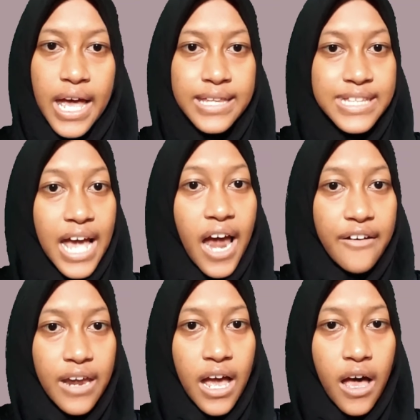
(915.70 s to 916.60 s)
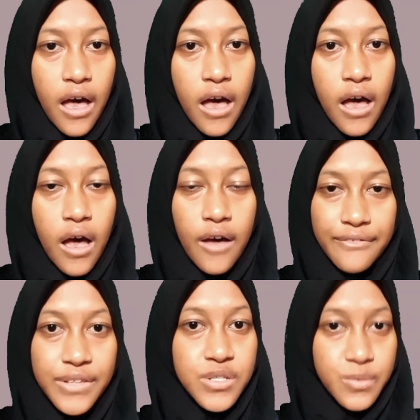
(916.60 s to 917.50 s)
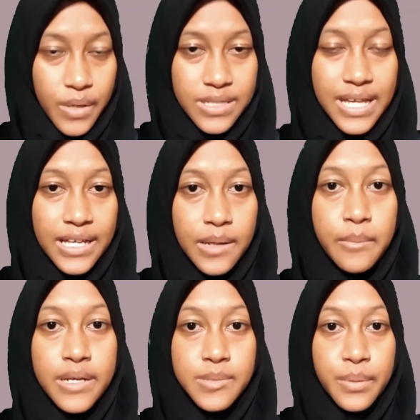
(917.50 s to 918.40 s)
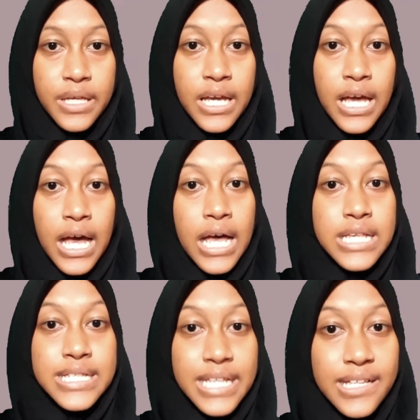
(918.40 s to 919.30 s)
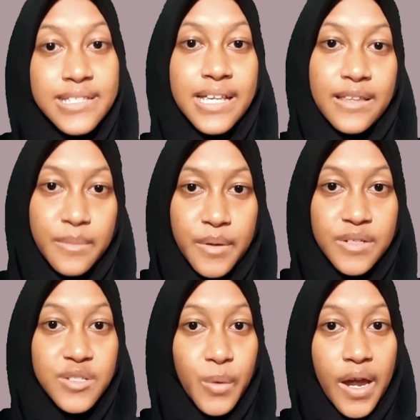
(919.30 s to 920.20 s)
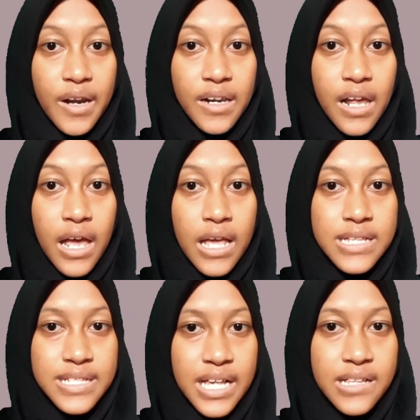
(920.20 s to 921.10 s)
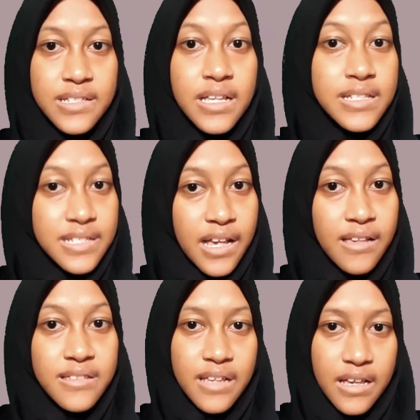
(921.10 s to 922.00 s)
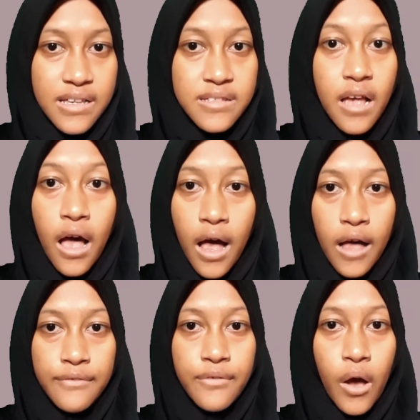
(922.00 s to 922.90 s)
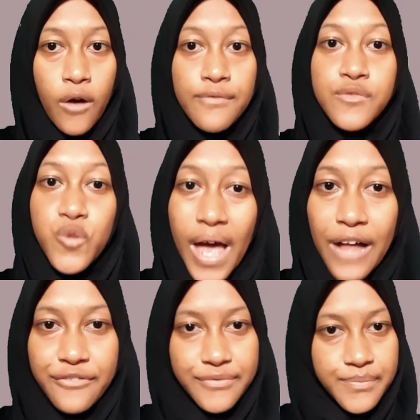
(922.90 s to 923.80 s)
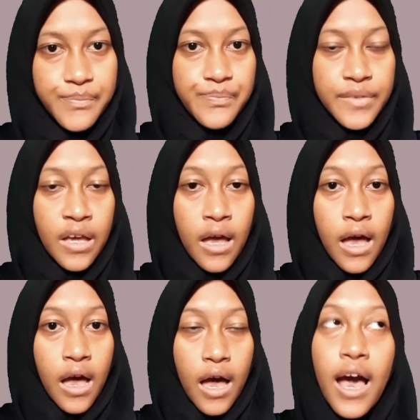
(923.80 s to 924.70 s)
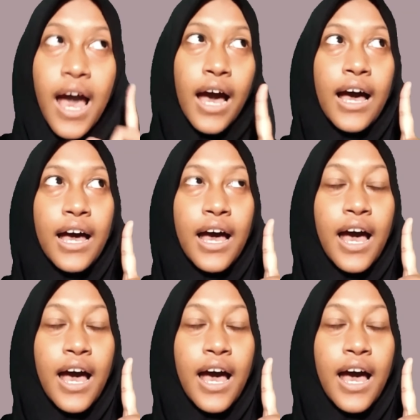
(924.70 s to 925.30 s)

And the area of this rectangle must be 6 centimeters square, since 6 is half of 12. Aha!